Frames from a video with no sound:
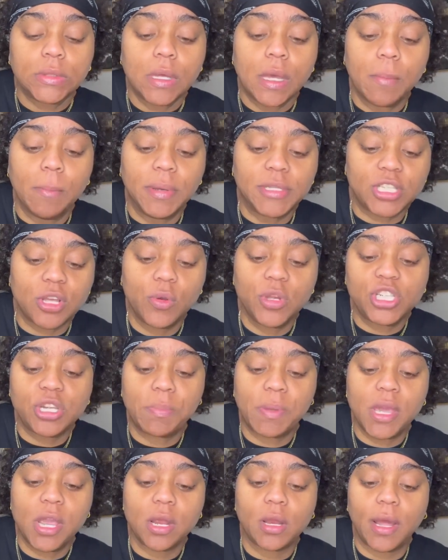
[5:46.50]
But so it should
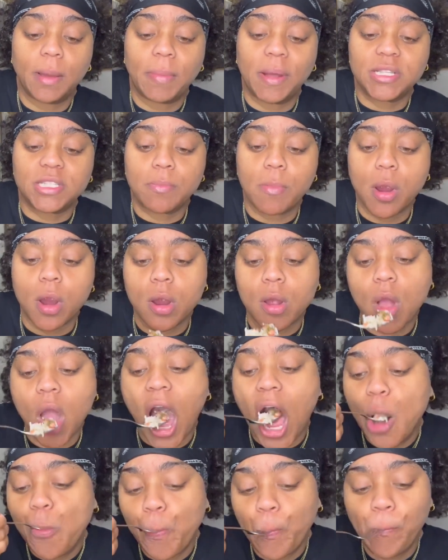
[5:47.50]
be here like by
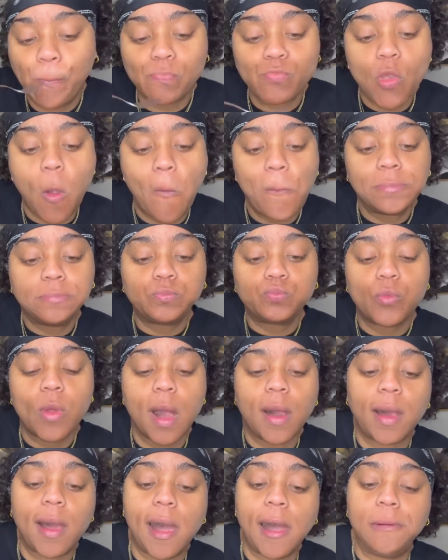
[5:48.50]
tomorrow.
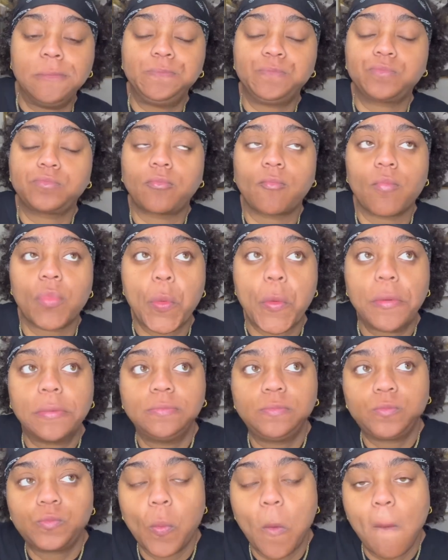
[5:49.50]
I got
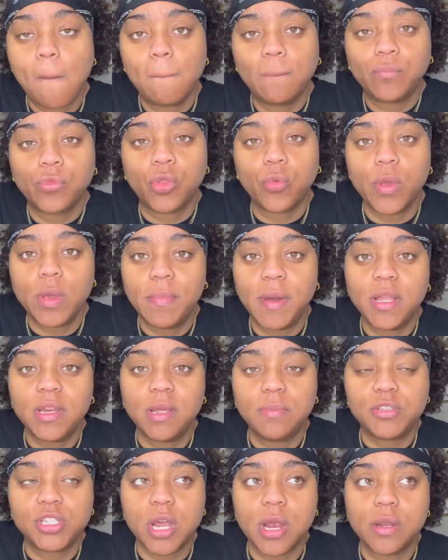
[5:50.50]
3
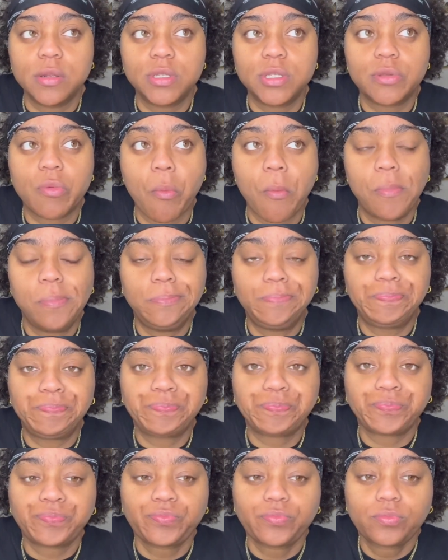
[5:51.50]
button-up shirts,
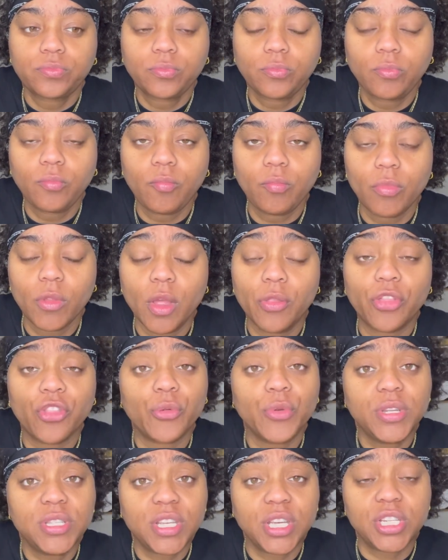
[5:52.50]

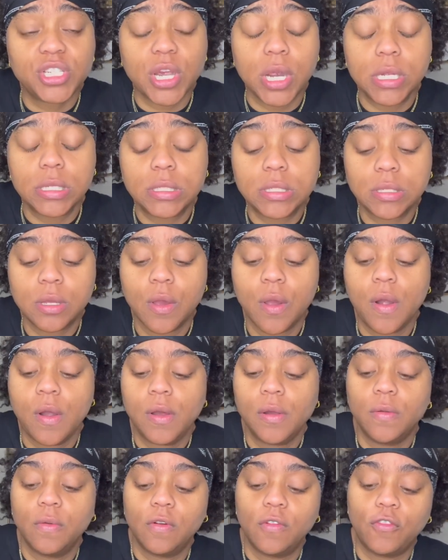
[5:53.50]
3 t-shirts
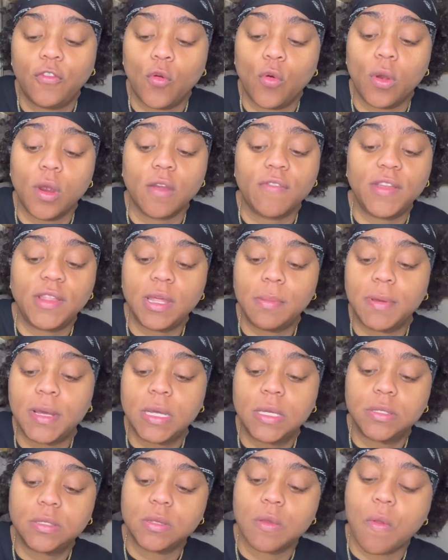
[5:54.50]
for
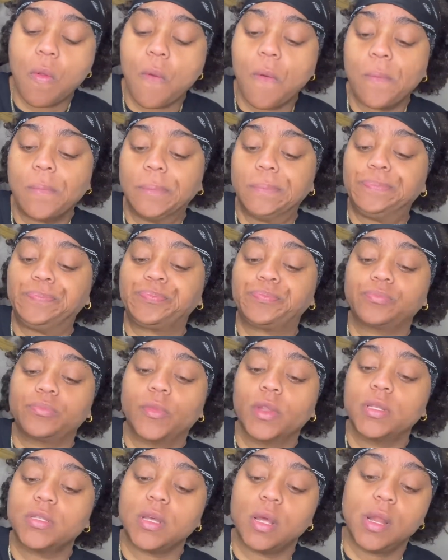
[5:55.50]
$50.
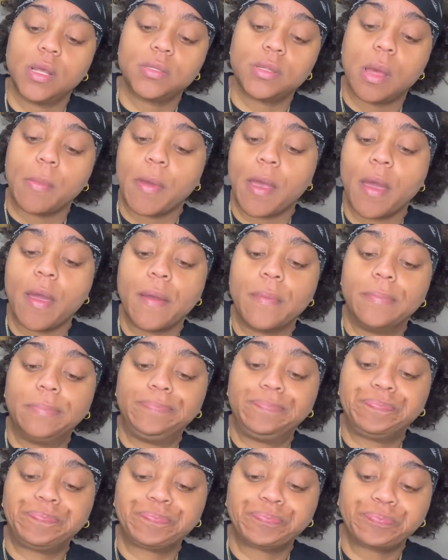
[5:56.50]
So that's not bad.
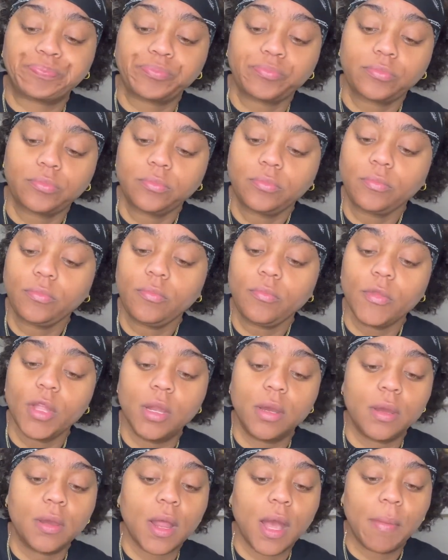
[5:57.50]

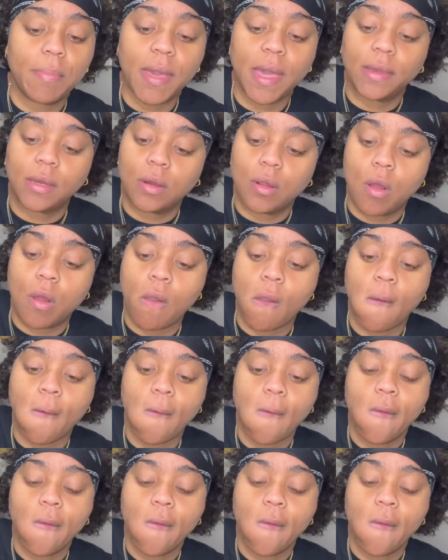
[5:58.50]
Not bad at all.